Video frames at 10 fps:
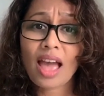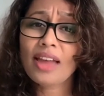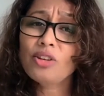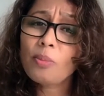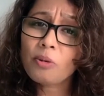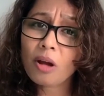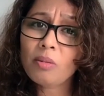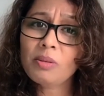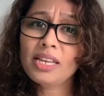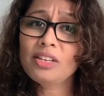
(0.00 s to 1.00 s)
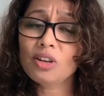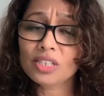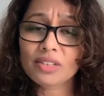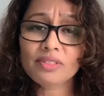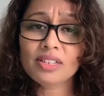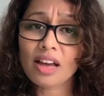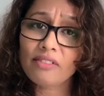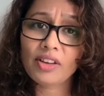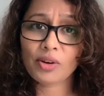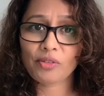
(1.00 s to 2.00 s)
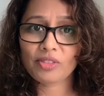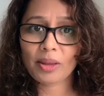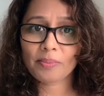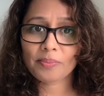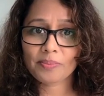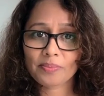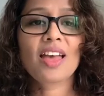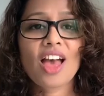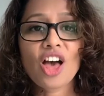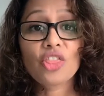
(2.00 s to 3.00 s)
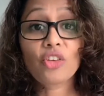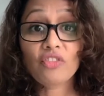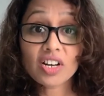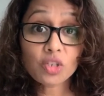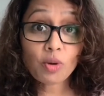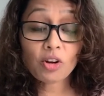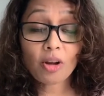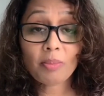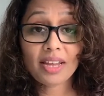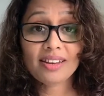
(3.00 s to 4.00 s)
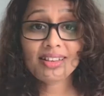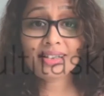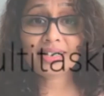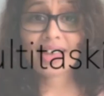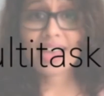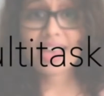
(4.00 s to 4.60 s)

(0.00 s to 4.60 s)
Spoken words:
and you're probably not even aware of them. The first one on my list